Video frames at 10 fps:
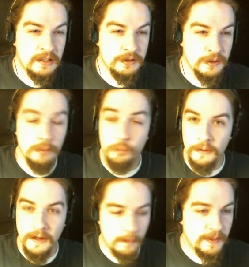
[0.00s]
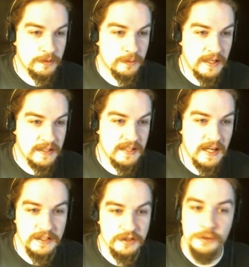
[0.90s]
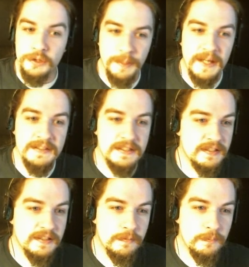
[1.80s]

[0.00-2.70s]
You get more elemental res, as do your pets.